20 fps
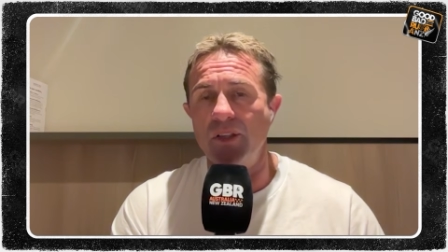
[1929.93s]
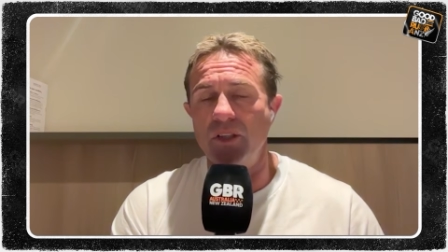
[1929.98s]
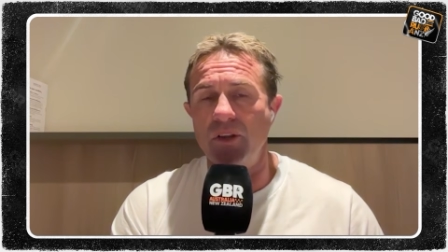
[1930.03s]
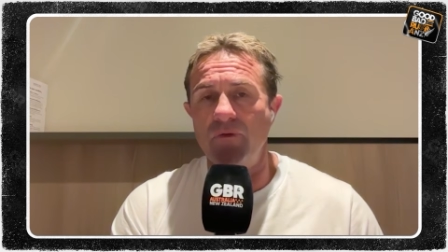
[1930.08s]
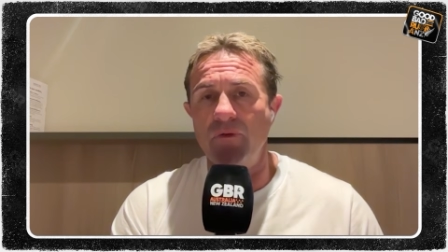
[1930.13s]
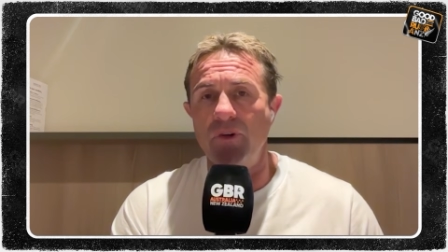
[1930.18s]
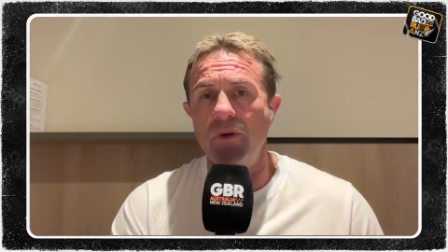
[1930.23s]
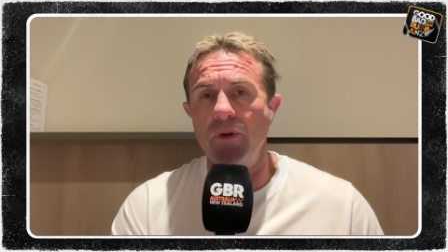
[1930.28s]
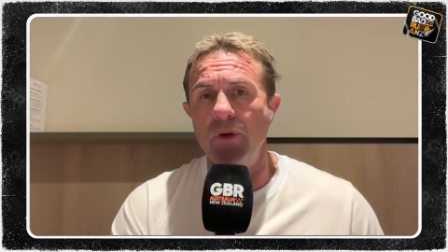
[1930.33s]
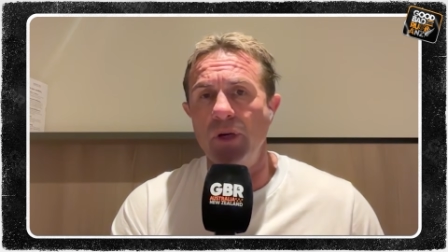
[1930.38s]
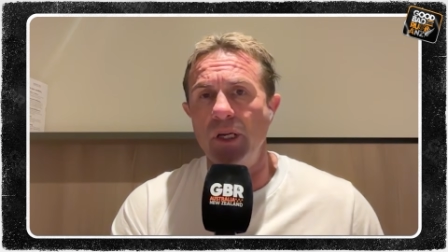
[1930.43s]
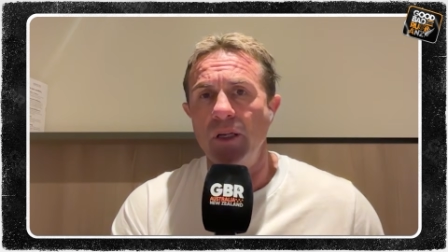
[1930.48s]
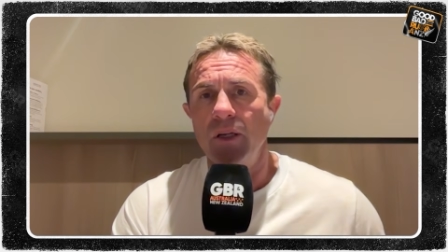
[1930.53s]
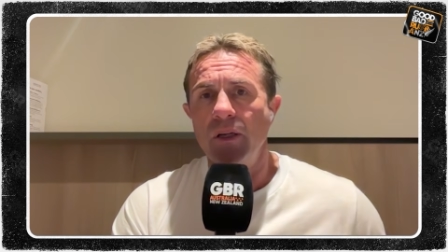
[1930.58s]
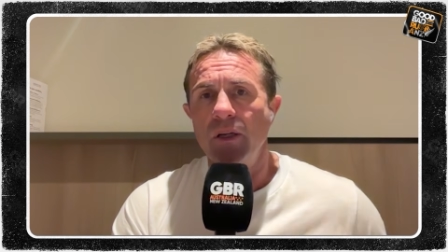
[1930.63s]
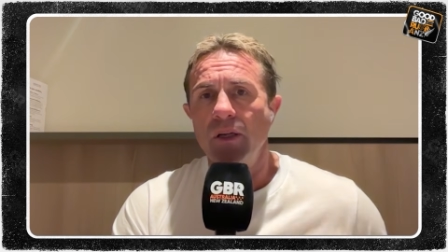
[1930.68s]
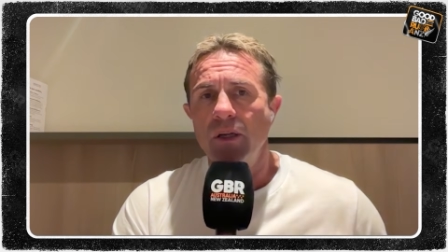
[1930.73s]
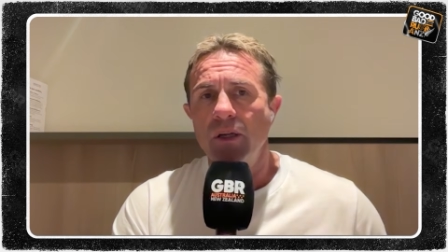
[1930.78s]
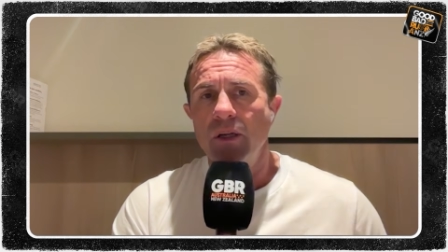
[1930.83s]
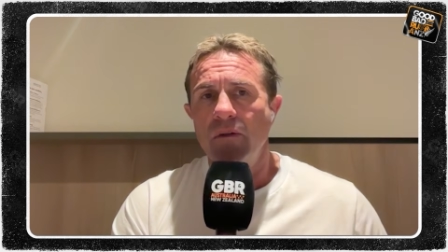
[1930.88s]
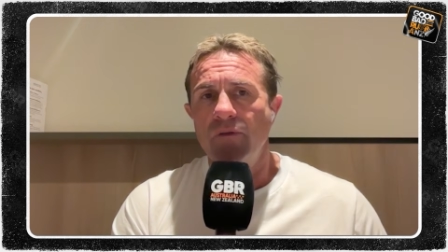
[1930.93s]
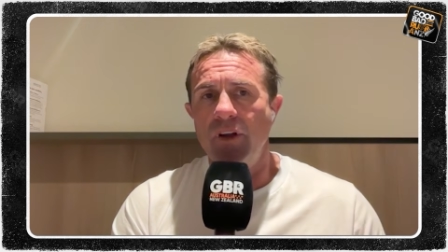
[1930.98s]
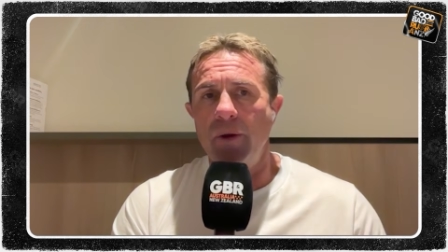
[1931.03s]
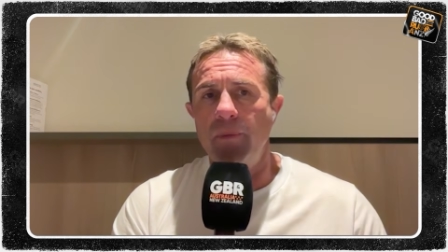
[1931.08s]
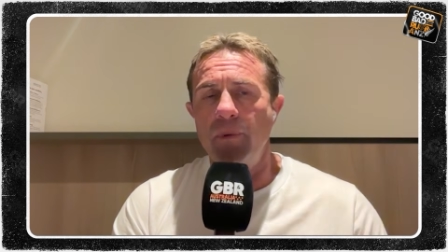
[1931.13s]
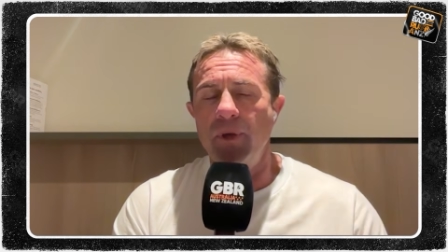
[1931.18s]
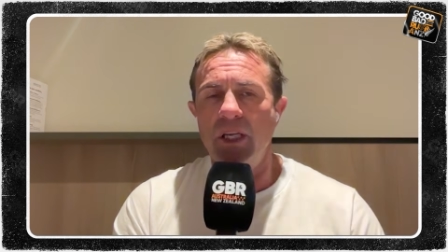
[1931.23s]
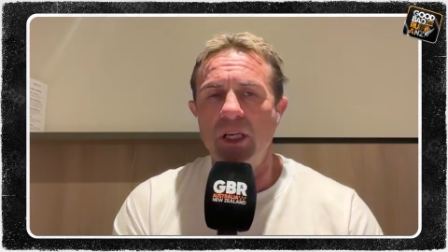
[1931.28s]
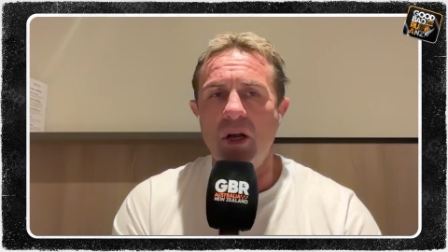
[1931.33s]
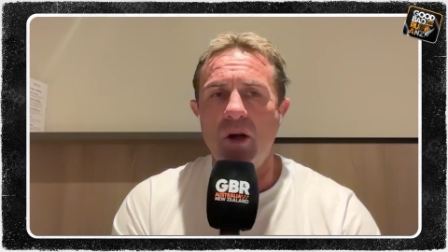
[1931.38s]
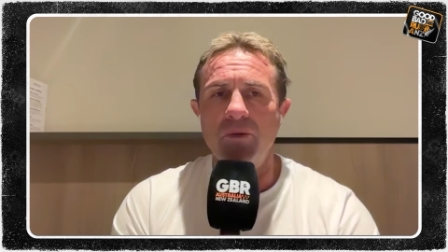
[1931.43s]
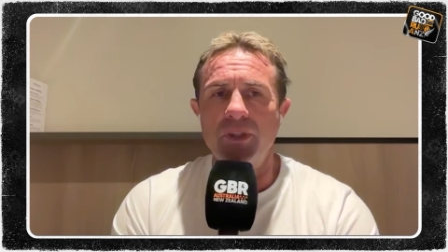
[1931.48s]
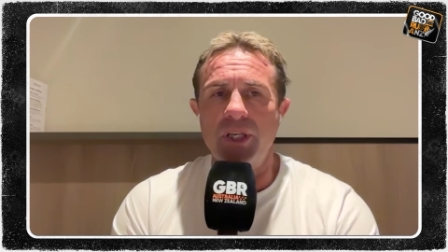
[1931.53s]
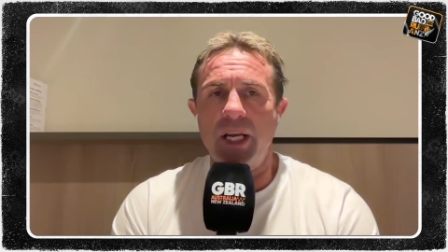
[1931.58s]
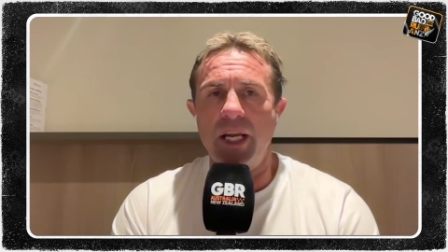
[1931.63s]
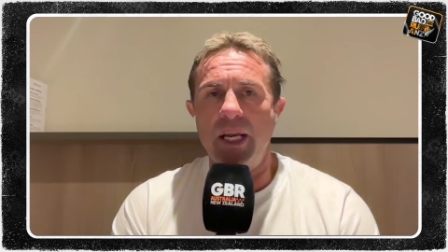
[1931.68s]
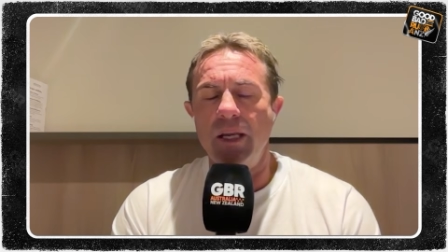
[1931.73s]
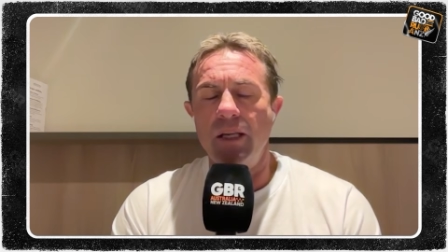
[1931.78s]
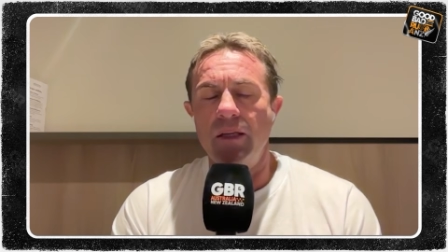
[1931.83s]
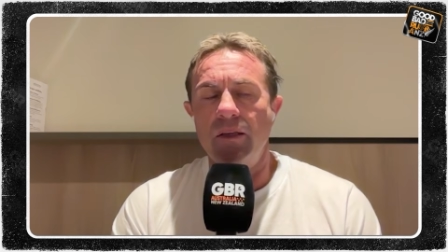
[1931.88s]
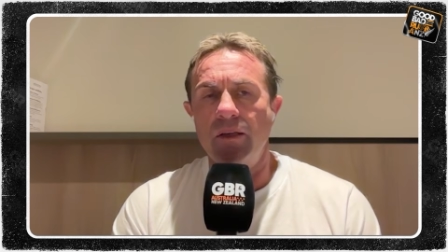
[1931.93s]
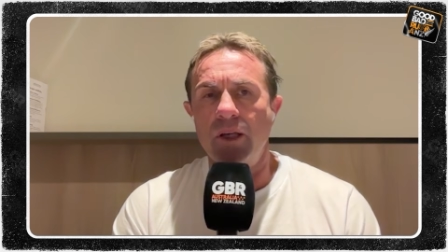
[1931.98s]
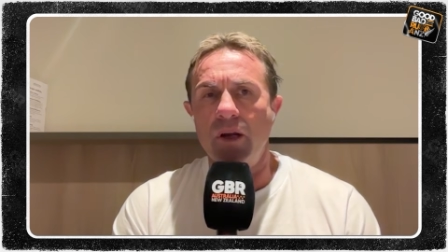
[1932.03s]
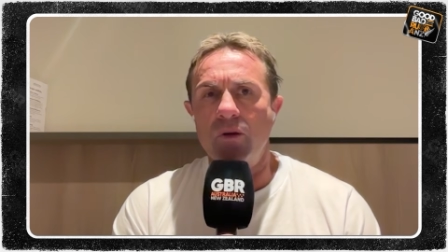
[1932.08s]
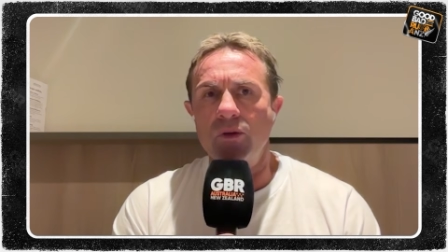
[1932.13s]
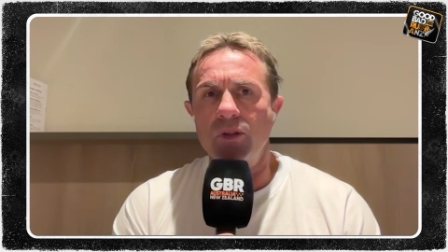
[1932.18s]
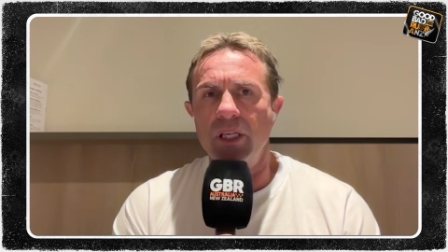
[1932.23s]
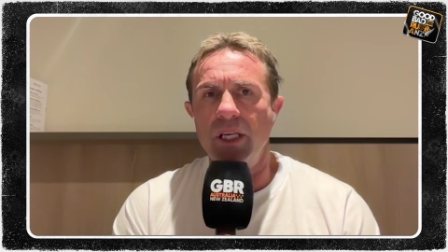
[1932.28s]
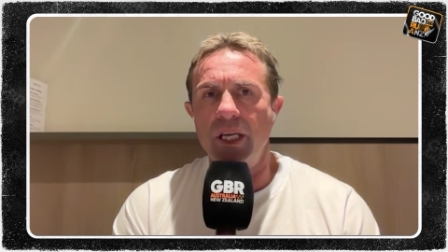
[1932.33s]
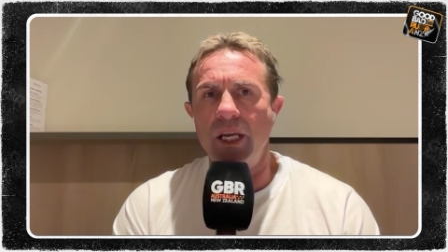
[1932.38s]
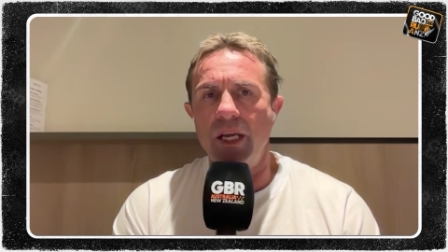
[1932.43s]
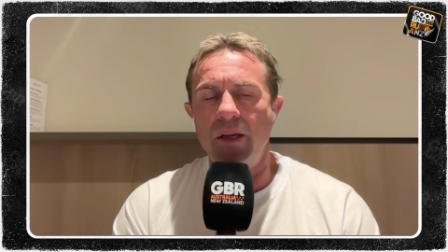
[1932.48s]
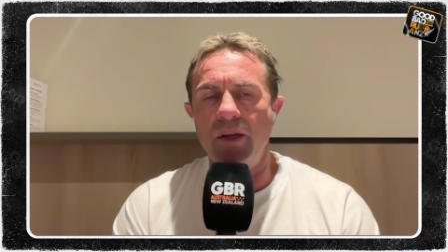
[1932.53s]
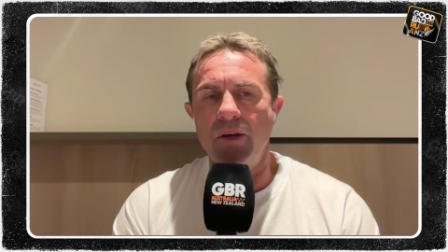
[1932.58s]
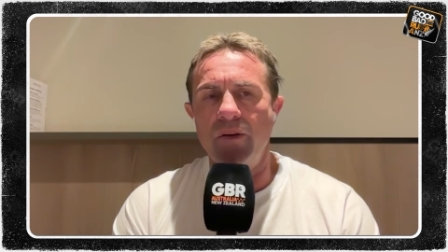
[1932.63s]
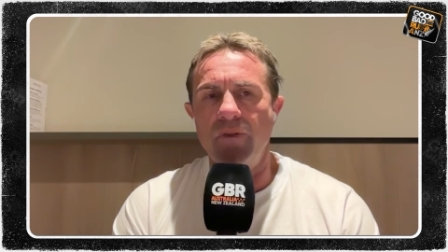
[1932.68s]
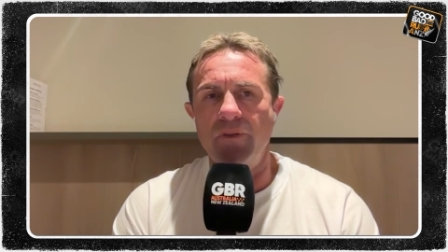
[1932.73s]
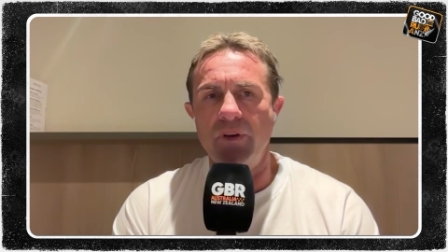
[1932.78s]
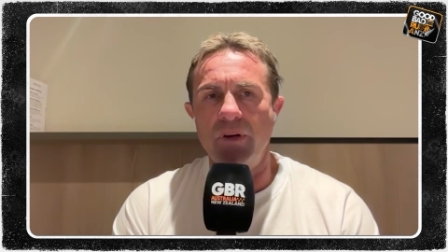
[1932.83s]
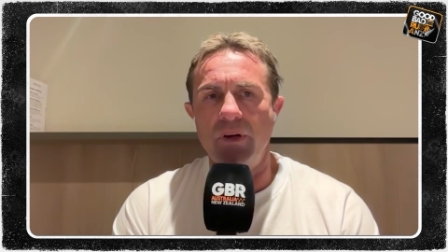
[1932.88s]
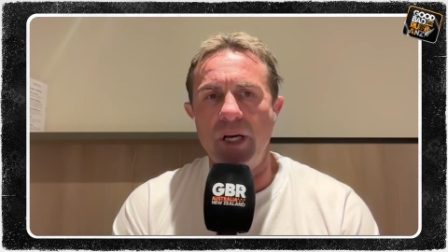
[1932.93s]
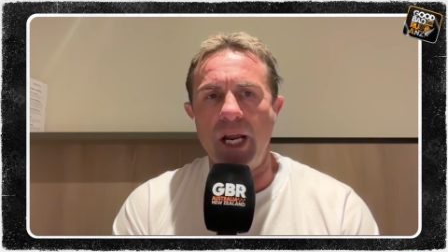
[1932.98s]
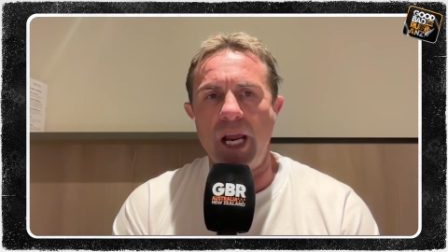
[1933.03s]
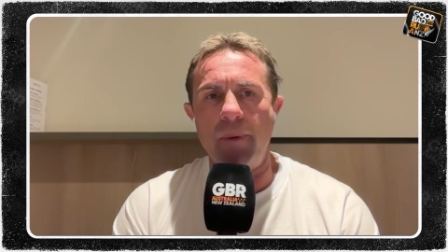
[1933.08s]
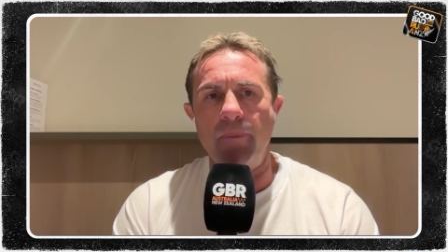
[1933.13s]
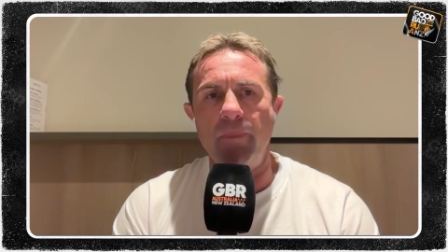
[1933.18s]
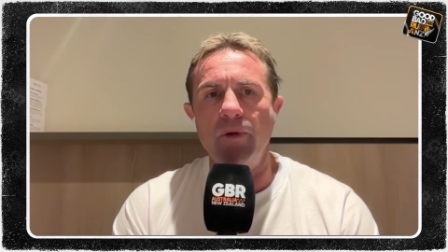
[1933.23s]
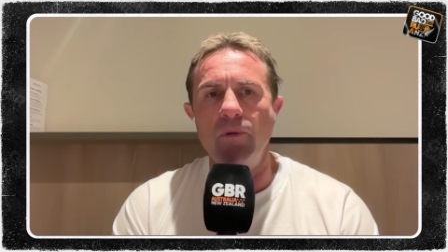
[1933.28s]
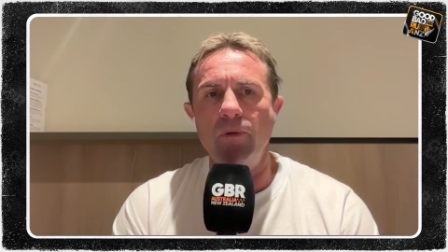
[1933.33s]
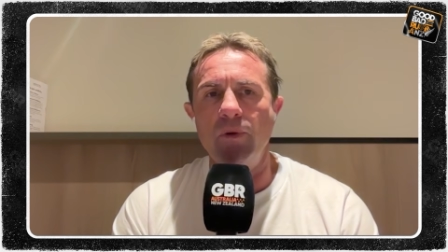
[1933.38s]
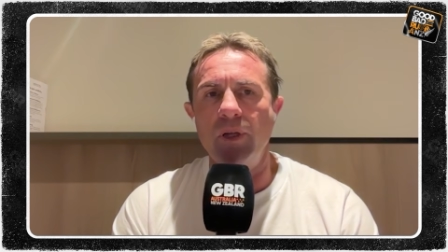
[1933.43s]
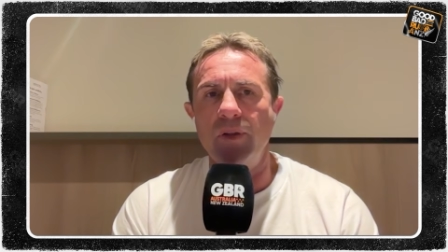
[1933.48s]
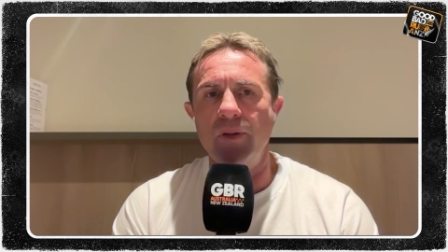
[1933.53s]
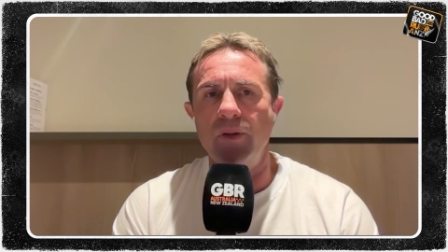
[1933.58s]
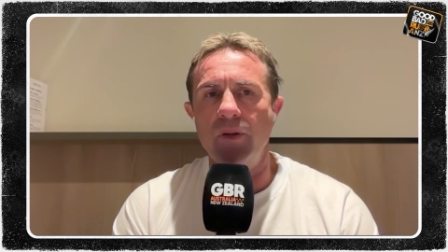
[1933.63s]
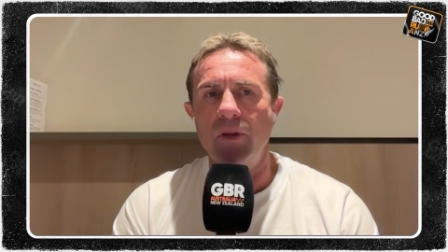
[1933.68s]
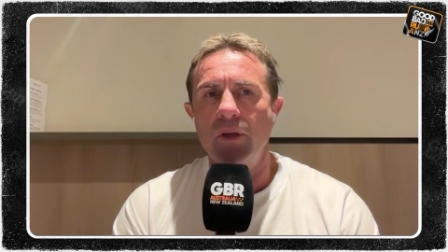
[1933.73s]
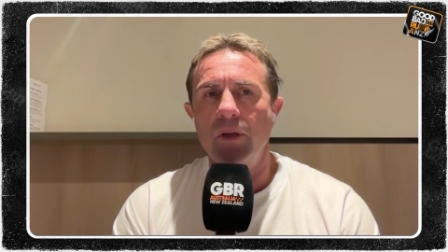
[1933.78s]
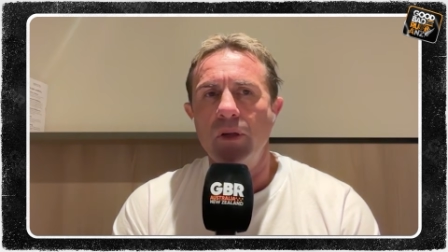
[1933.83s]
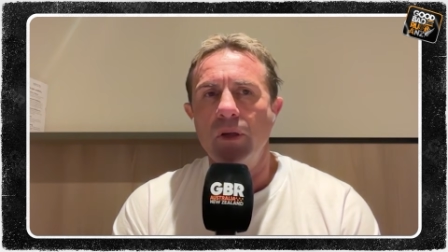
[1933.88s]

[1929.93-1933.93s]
If you're Fabien Gaultier, you're very happy with